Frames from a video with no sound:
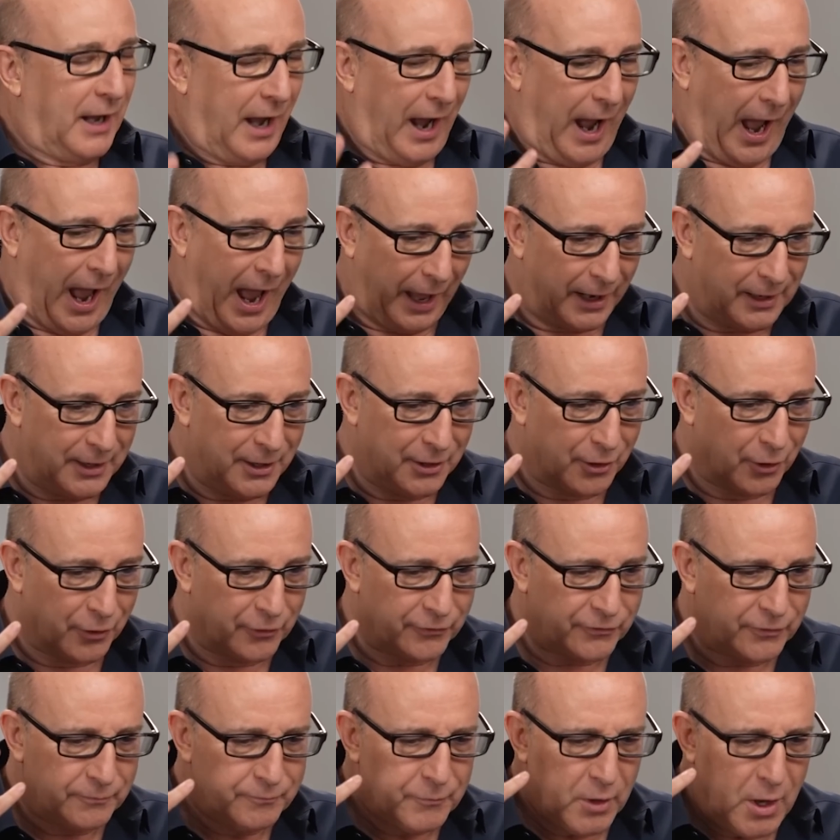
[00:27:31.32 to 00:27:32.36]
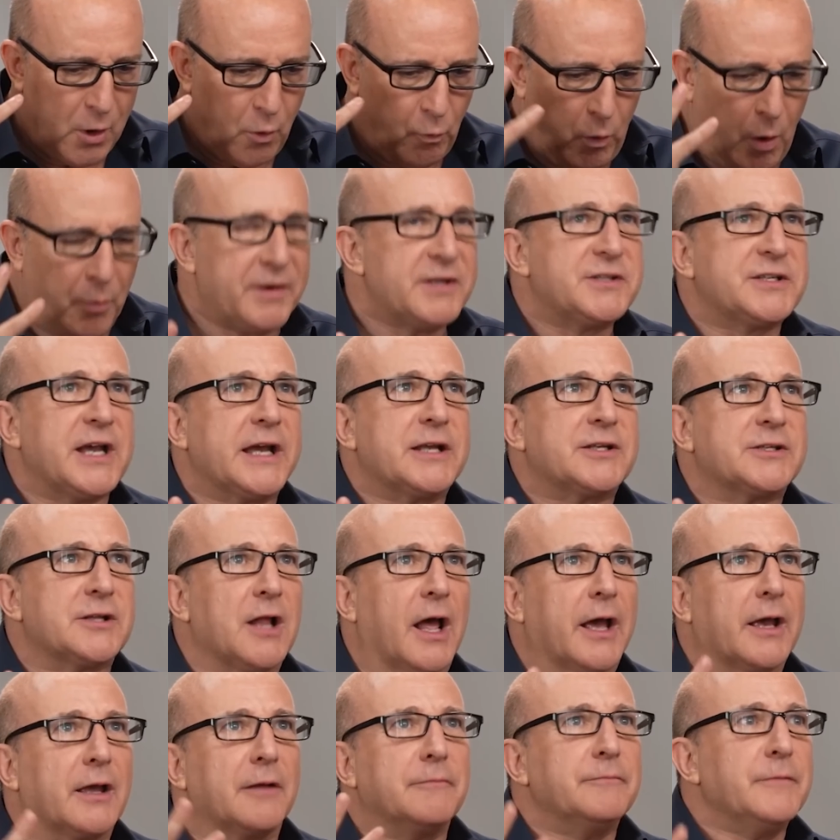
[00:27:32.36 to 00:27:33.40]
And he goes, what would it taste
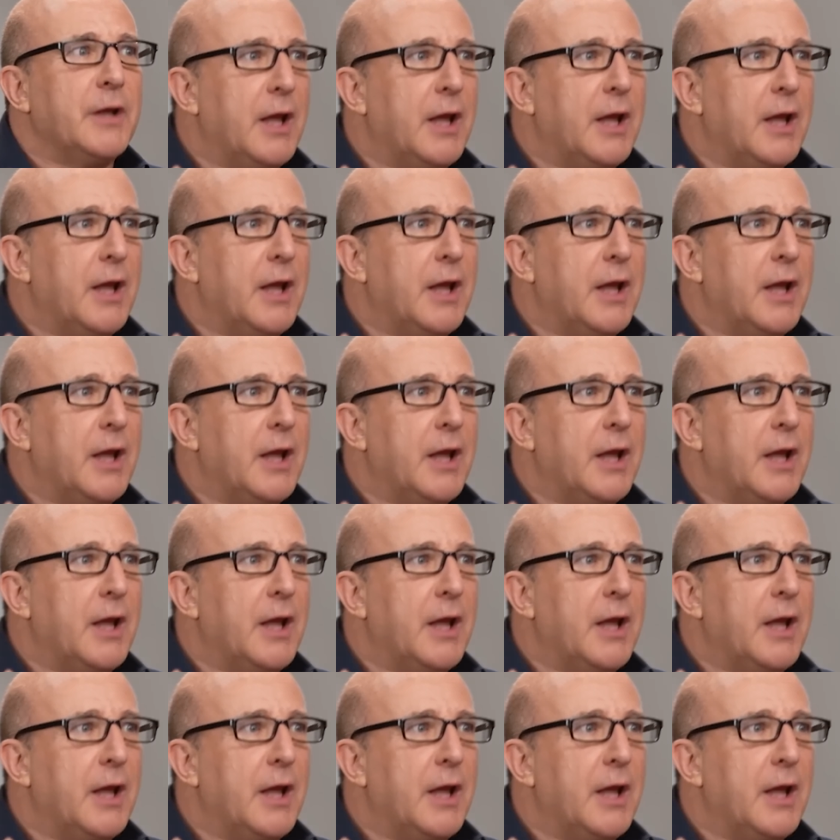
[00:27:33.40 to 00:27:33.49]
like?